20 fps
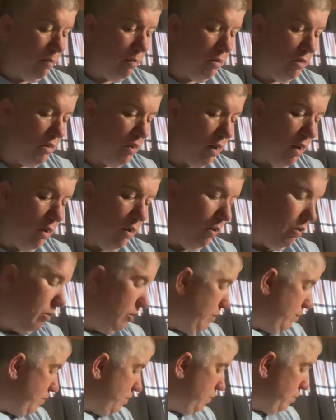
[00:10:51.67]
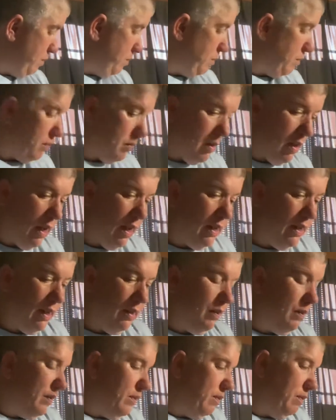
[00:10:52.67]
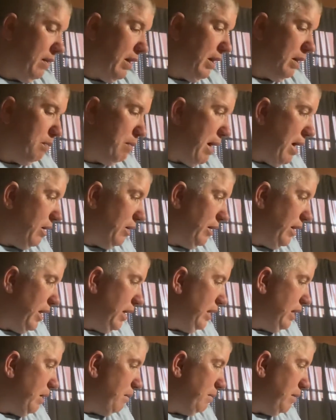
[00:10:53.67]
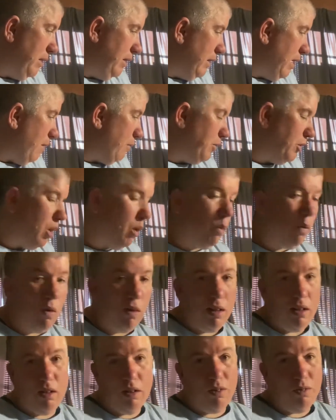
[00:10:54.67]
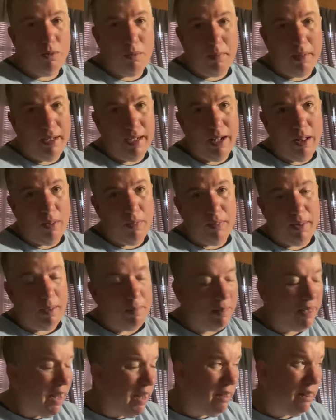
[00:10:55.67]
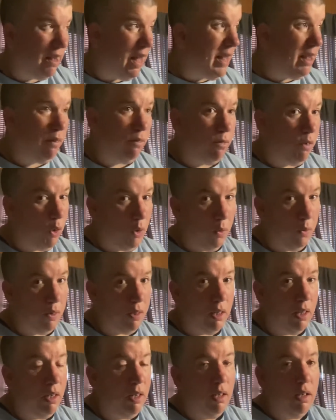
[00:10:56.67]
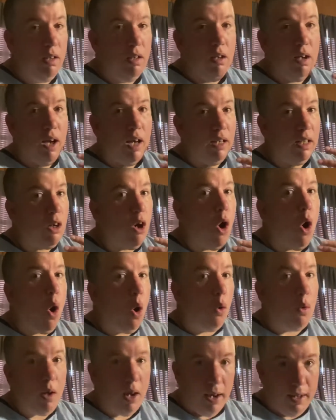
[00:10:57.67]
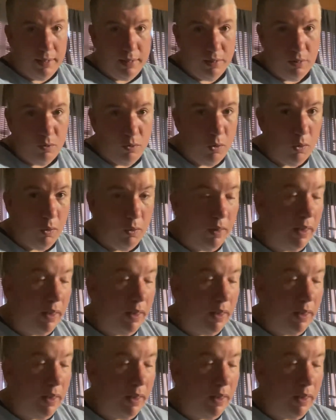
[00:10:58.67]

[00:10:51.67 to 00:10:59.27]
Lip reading: So I didn't think about it. I mean, I would go on and off from eating healthy. I mean, I like food. I like all kinds of food.